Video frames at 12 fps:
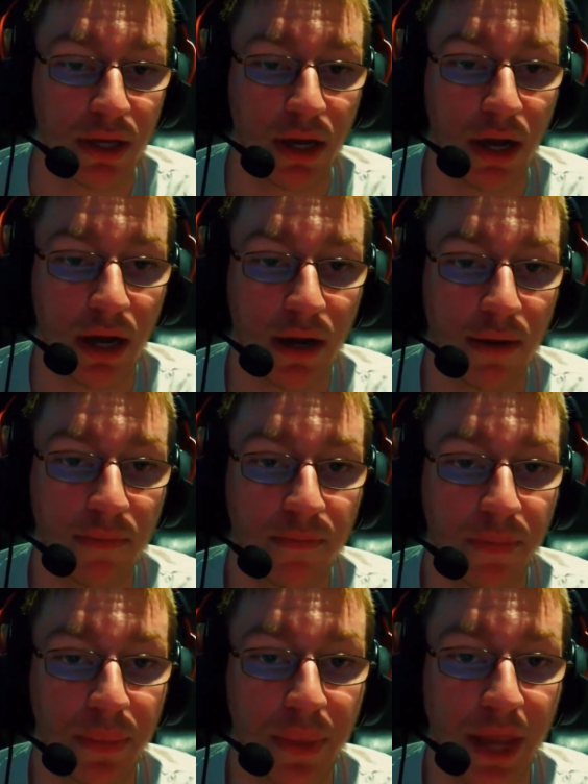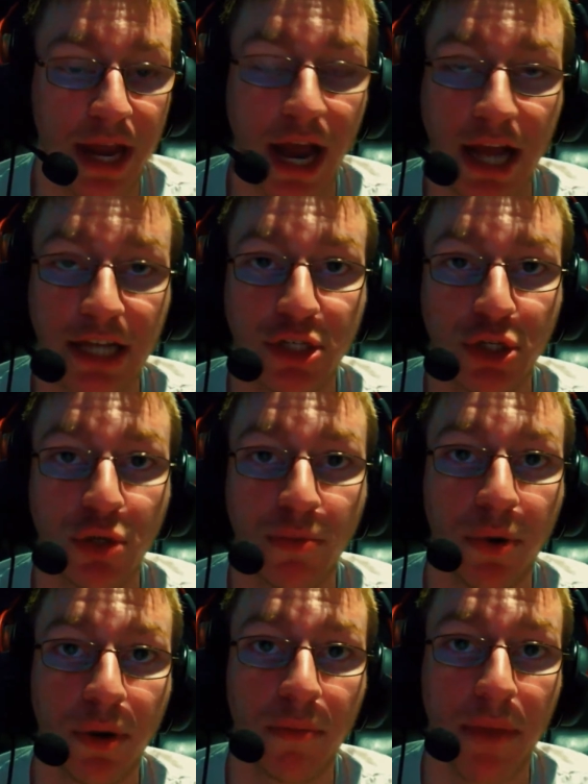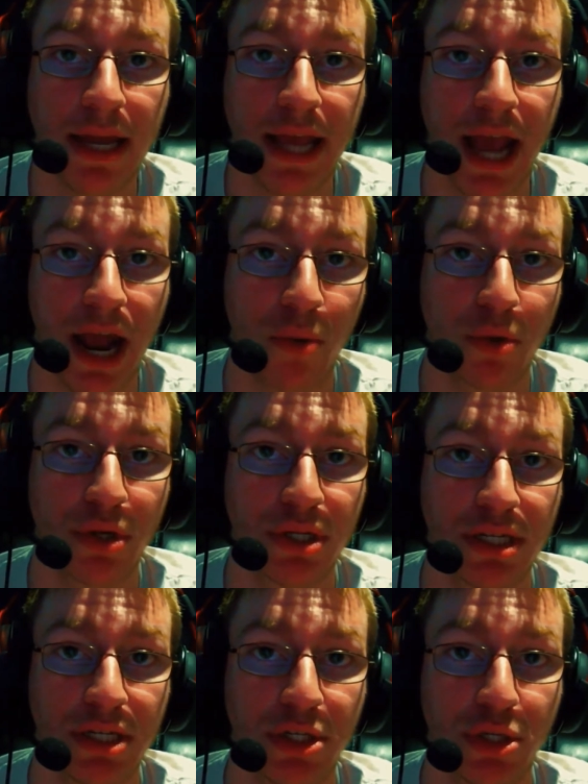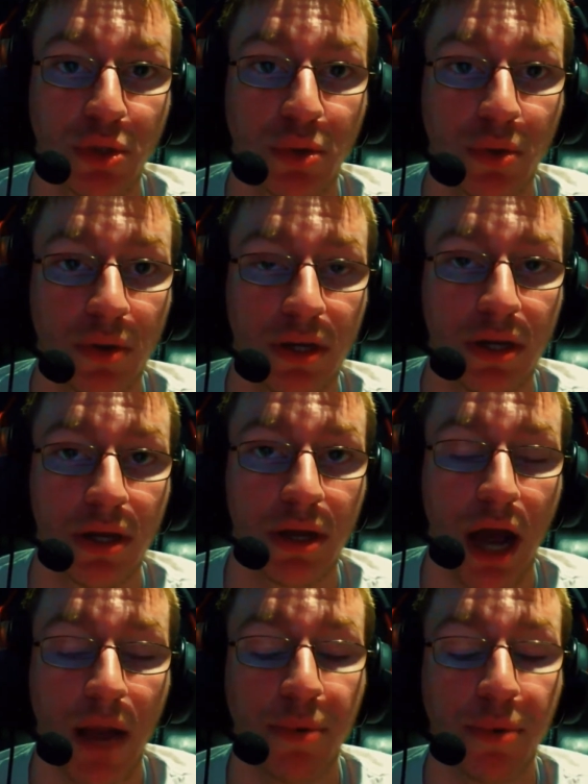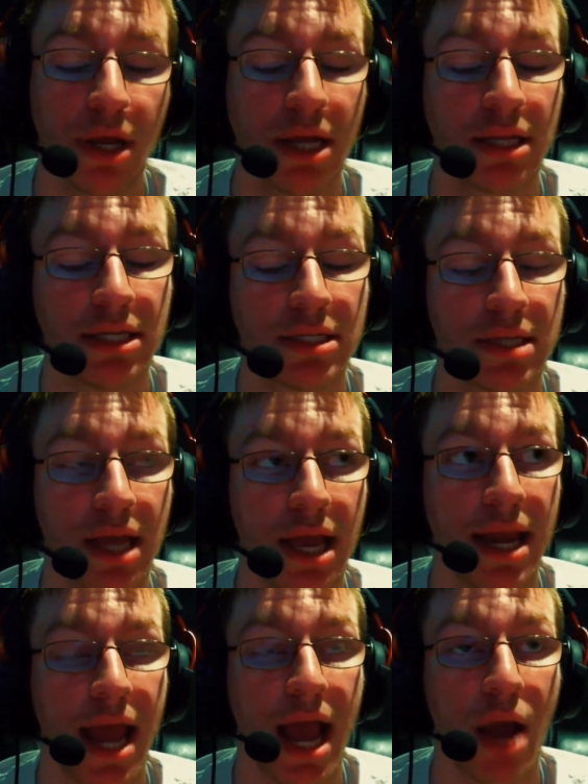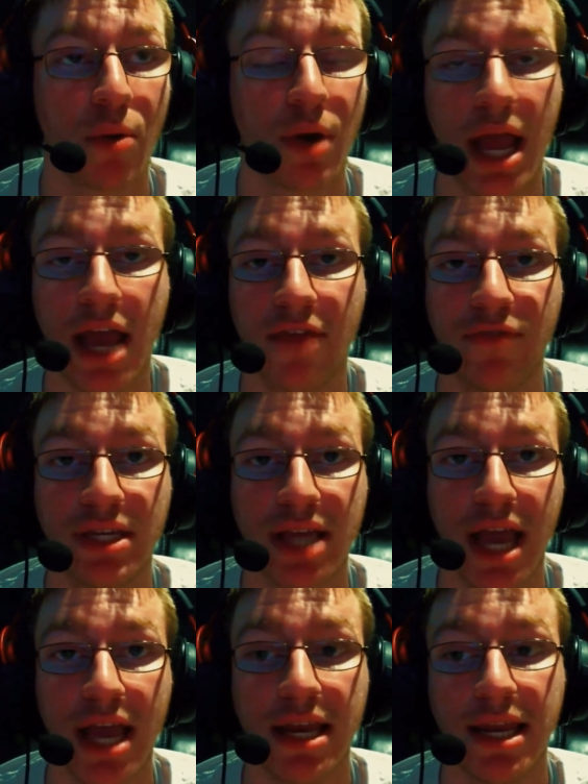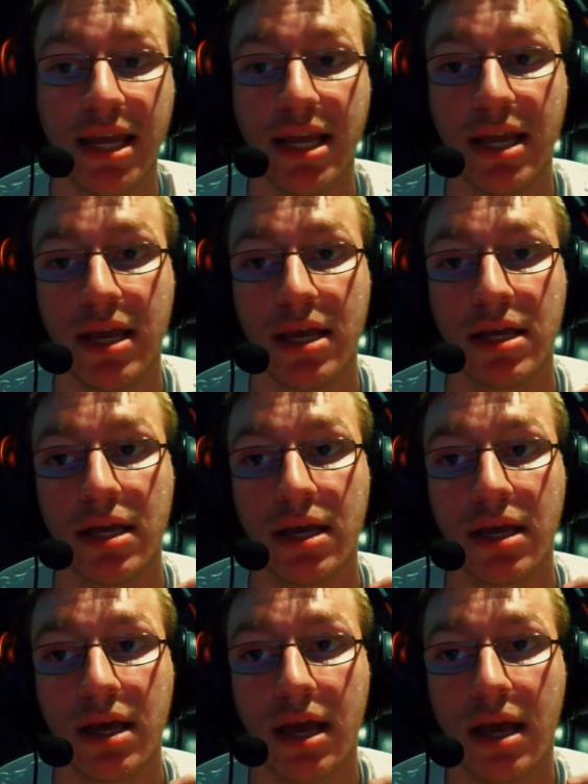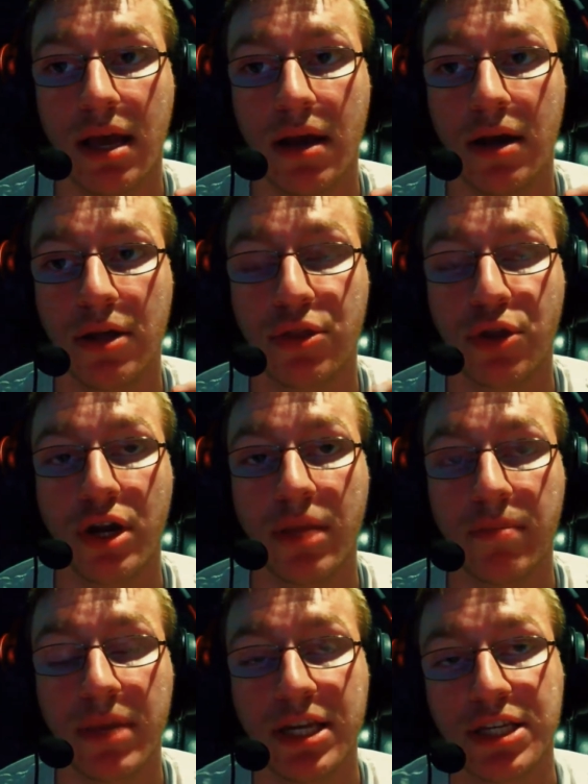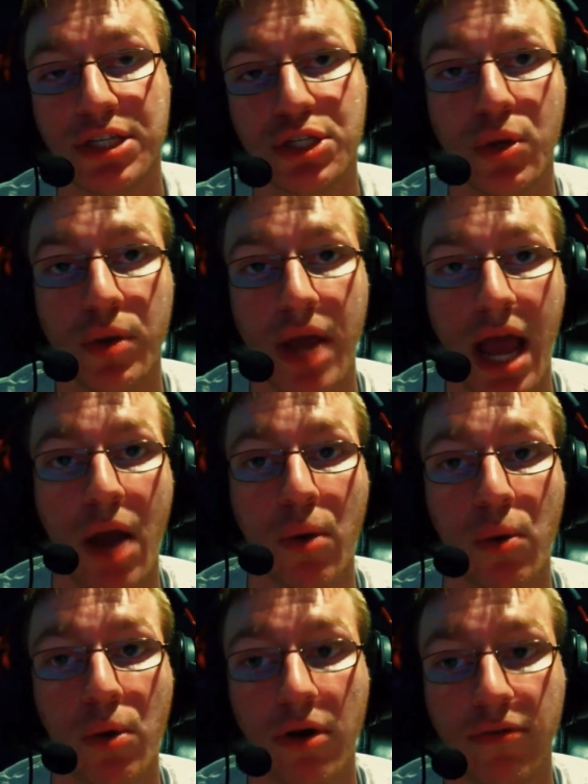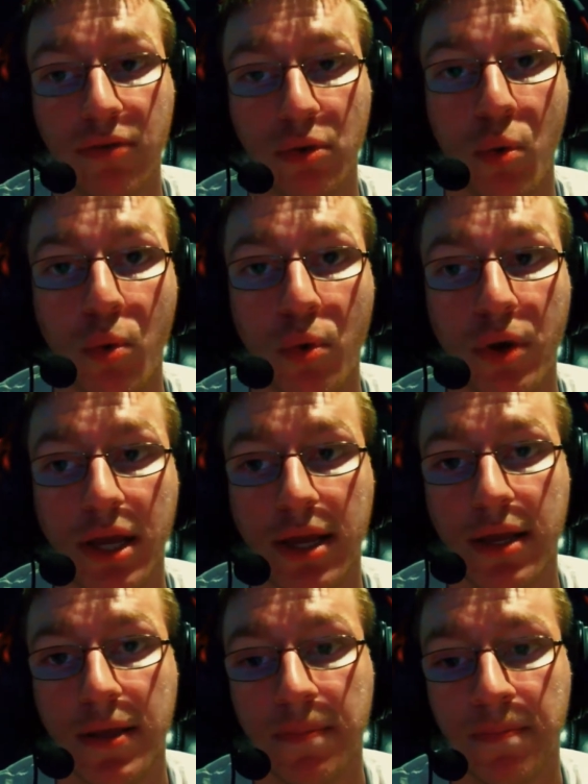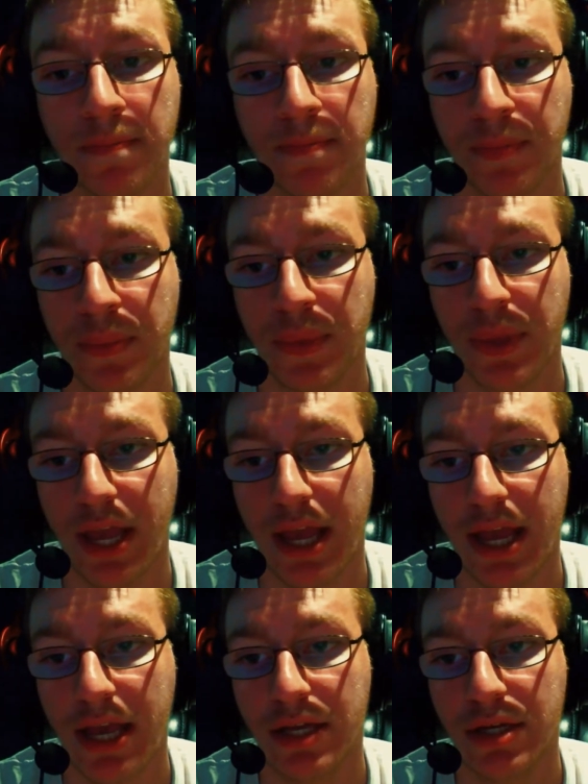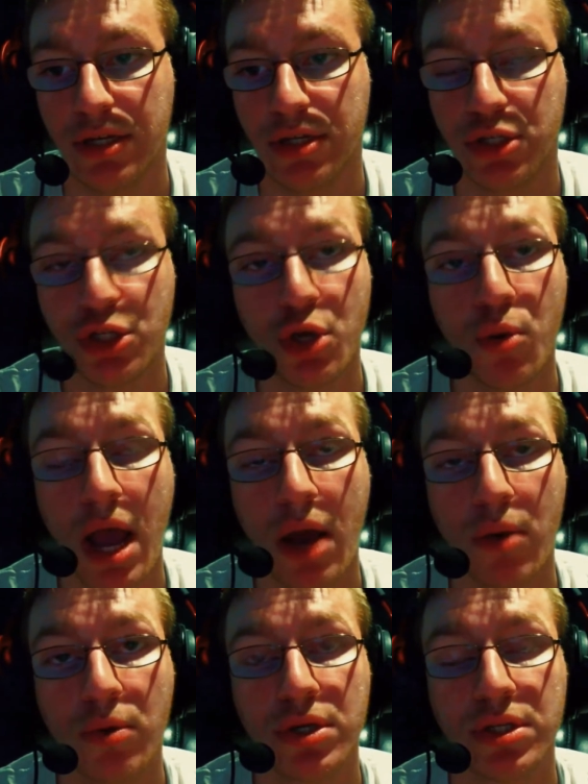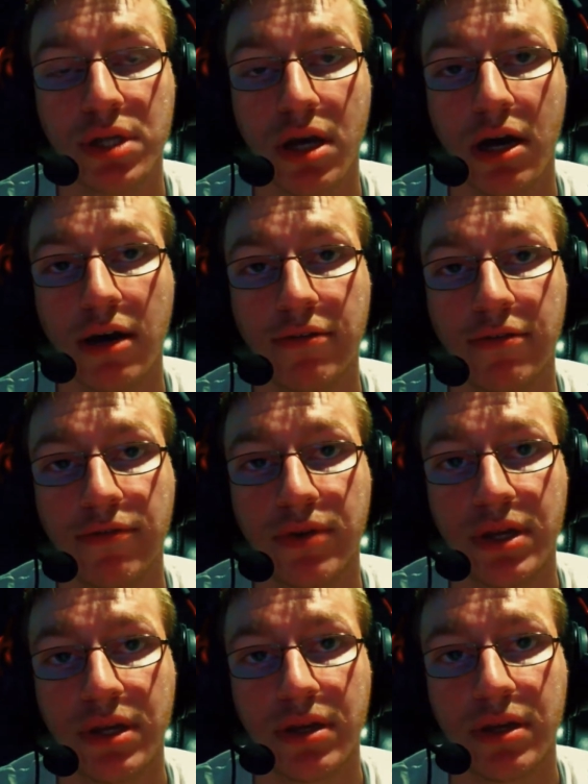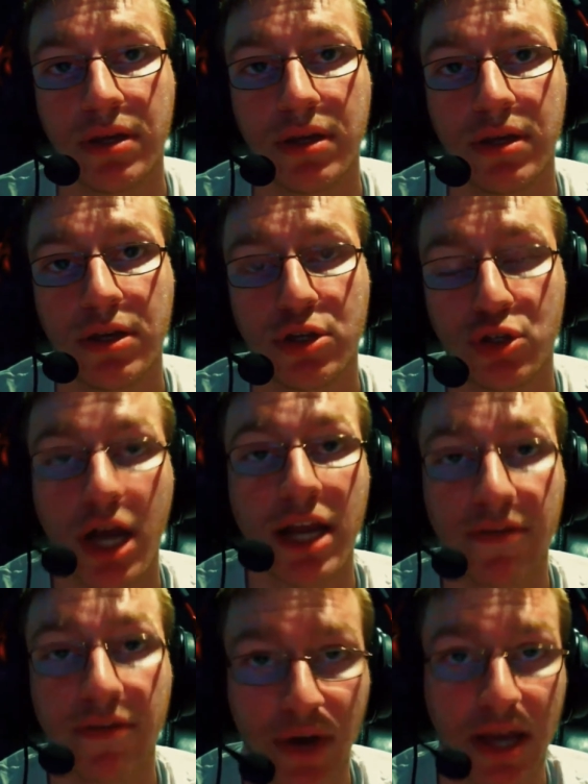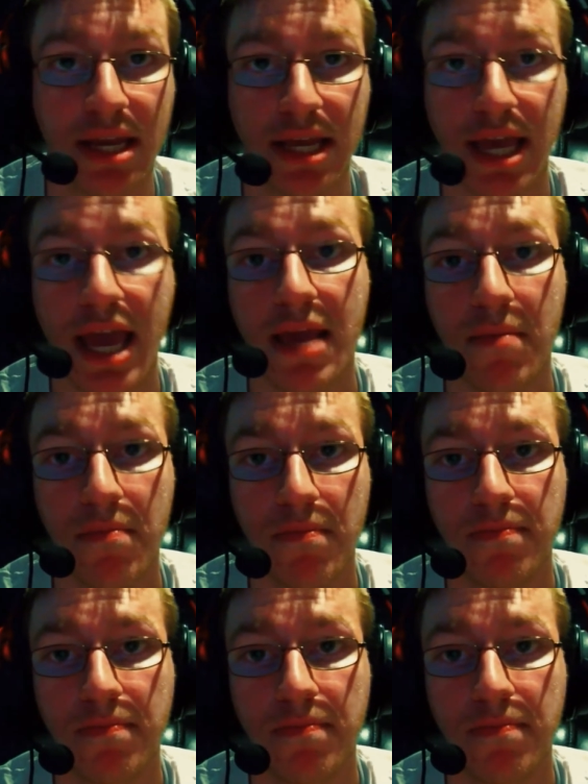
Um, and I do put many hours into. I put at least an hour and a half into editing, uh, 30 minutes to an hour of recording, and two hours of trying to find a game.